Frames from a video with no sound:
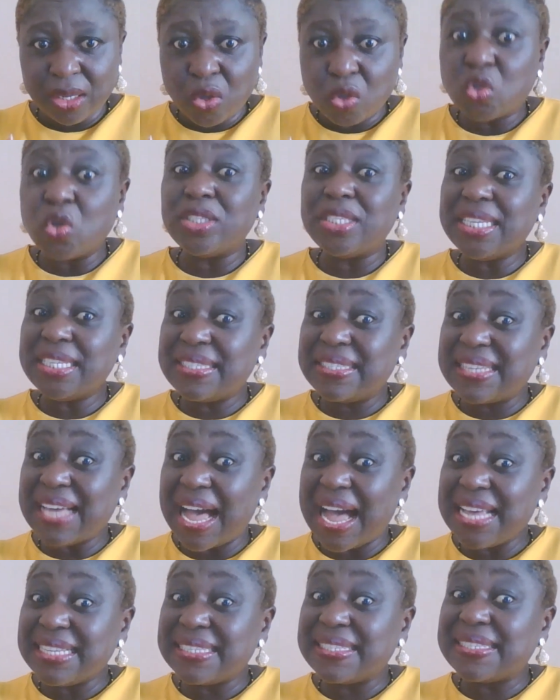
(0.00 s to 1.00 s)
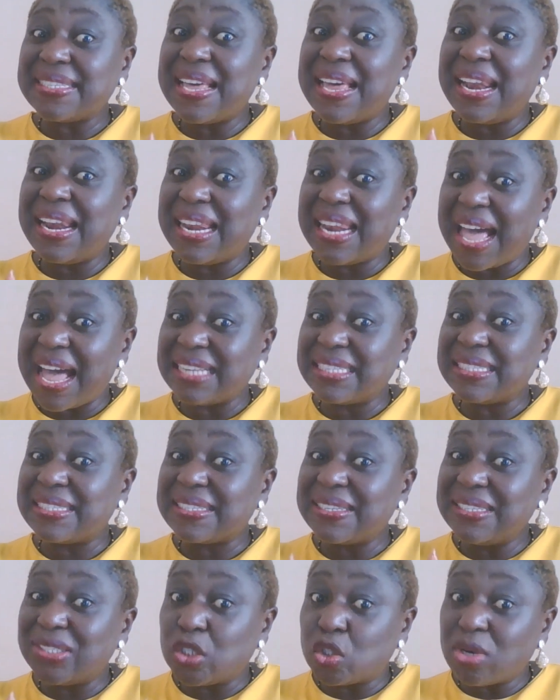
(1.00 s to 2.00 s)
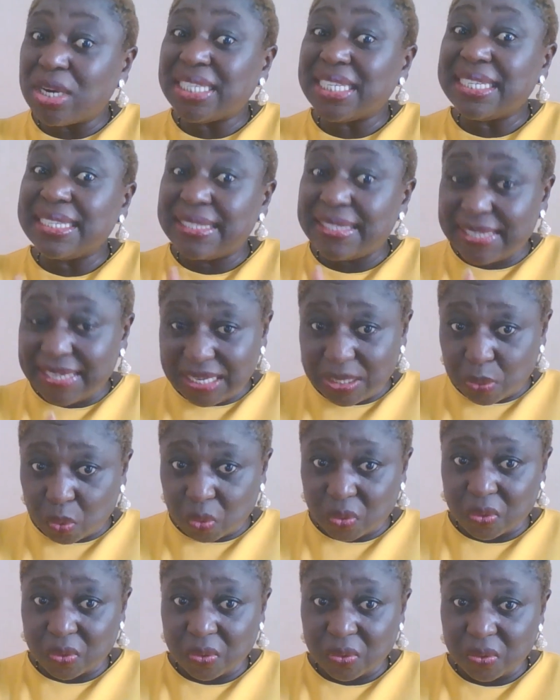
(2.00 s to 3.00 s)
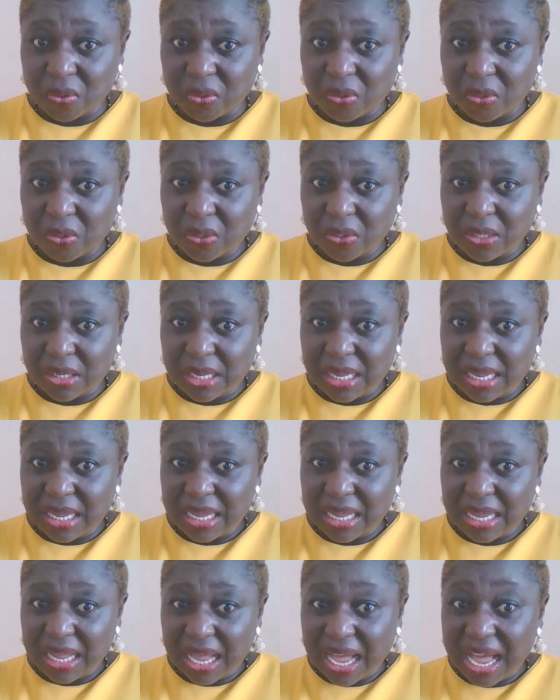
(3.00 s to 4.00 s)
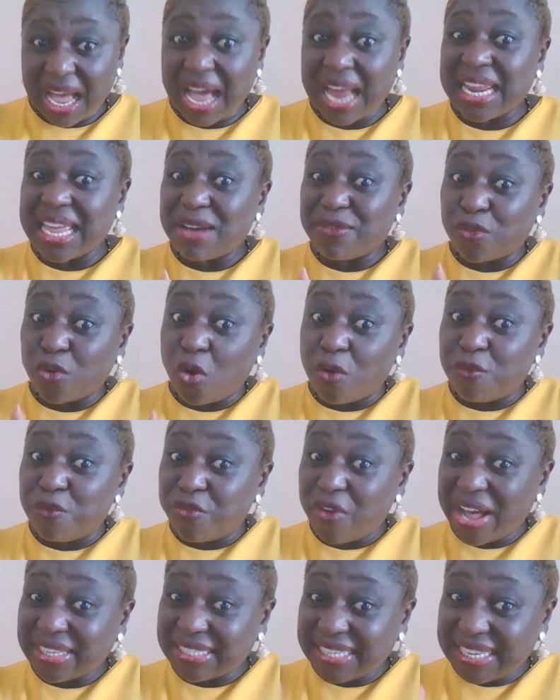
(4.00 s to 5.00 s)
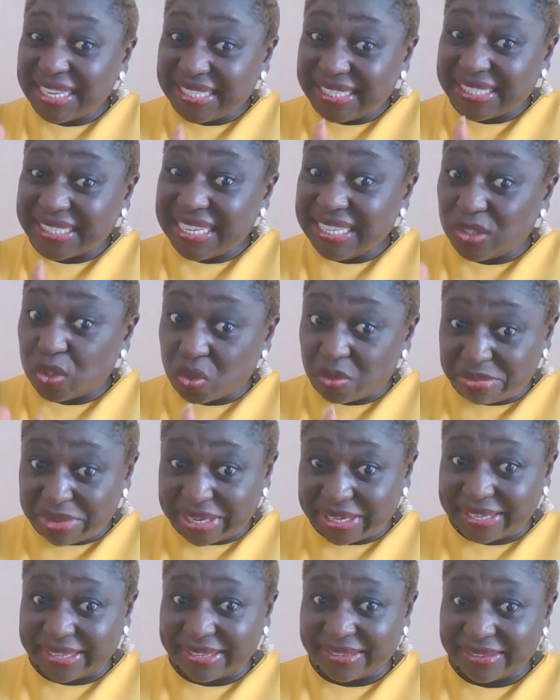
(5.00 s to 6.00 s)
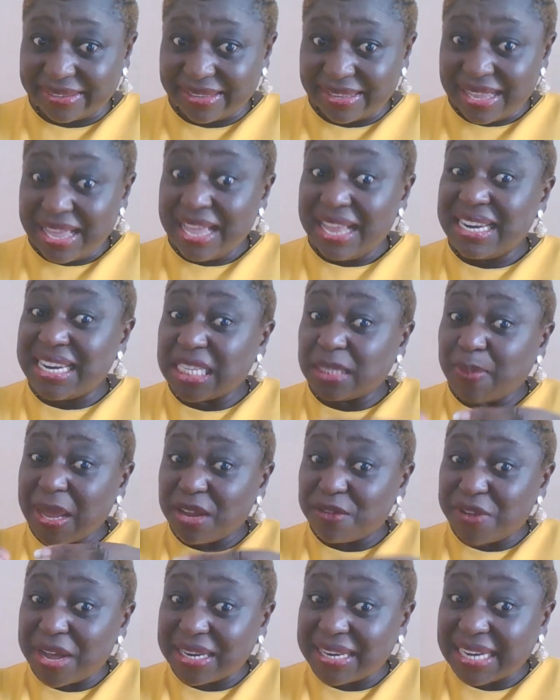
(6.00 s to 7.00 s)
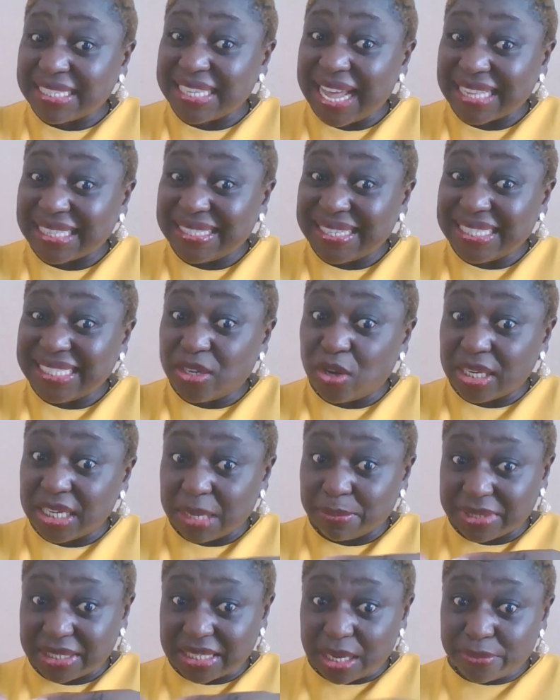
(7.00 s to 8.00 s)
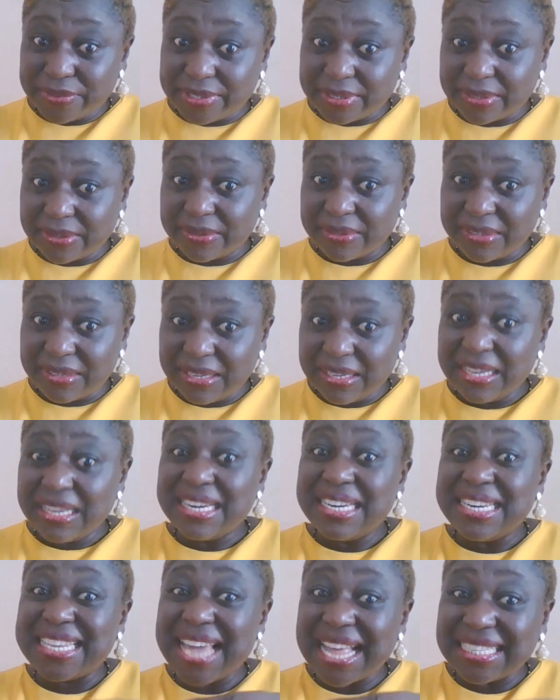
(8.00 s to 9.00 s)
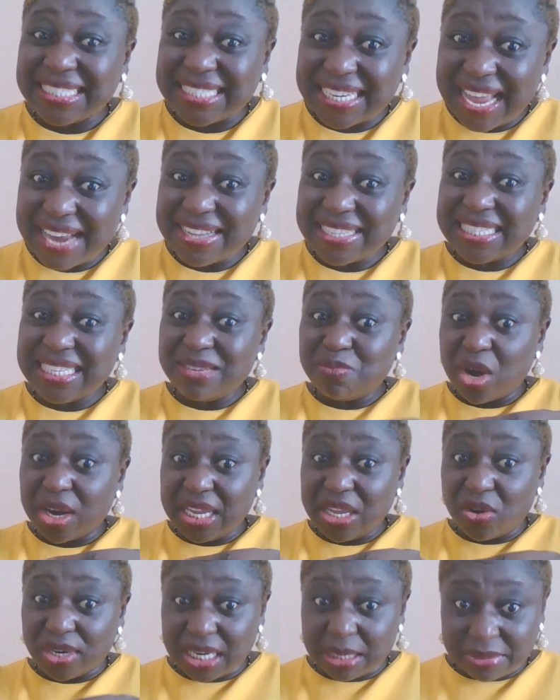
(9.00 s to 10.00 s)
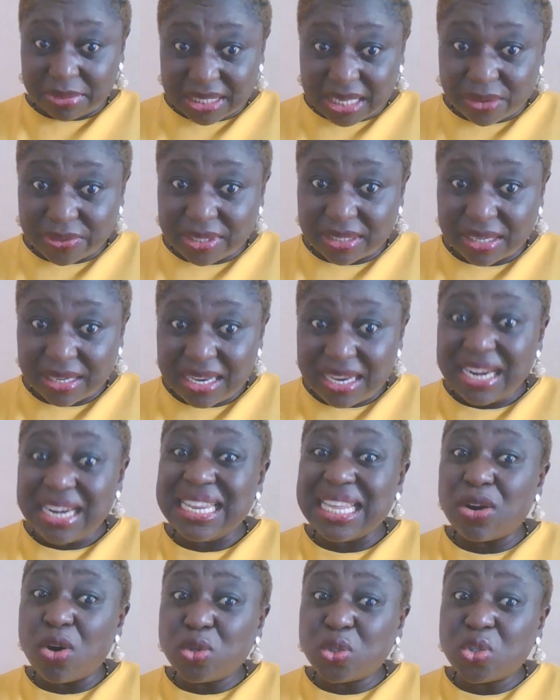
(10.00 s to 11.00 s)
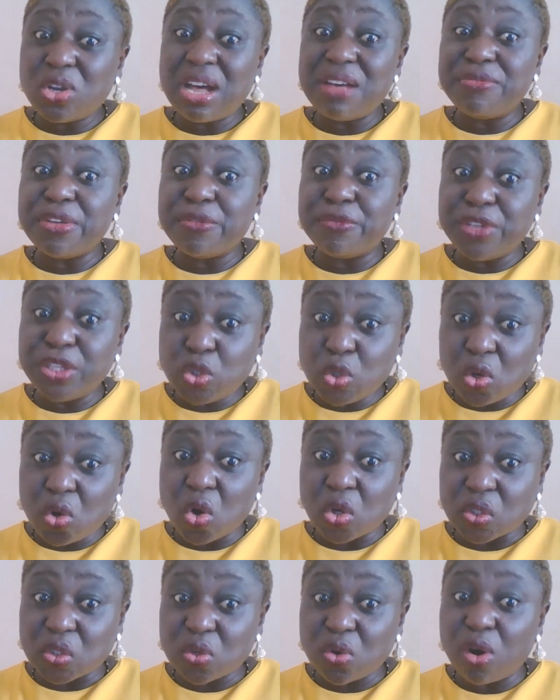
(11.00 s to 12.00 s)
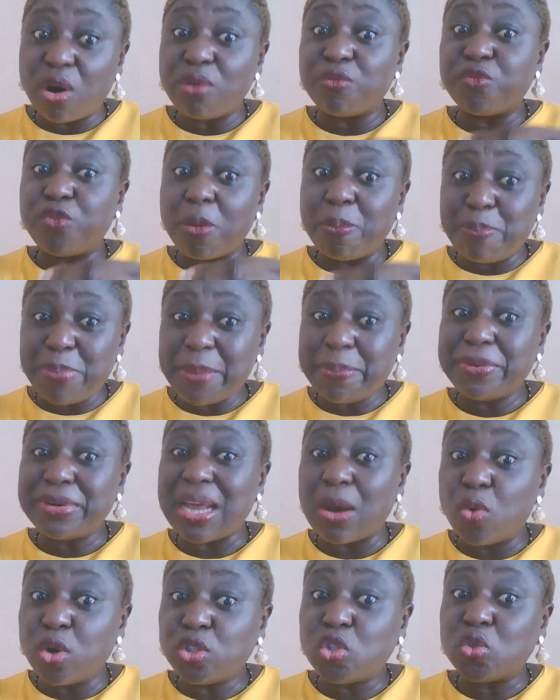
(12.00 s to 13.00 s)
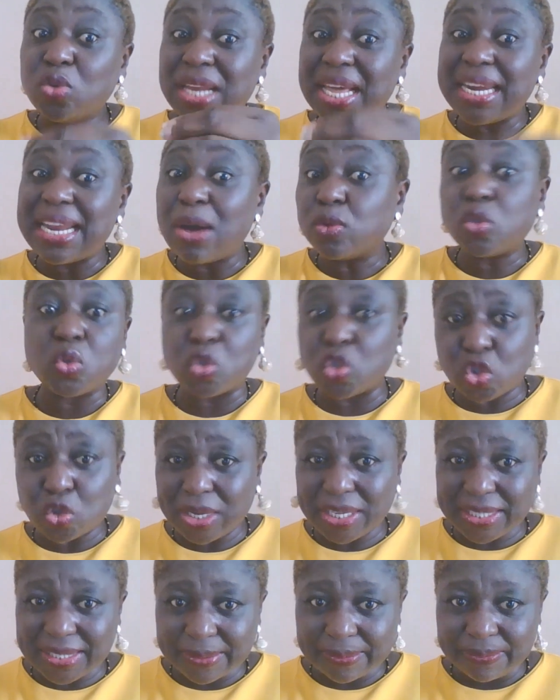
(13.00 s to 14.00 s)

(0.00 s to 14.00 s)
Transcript: So these guys learned trading skills and they have converted it into money. Despite the fact that they are trading on themselves, they are generating money on themselves. They also have a video course for people that want to learn how to trade,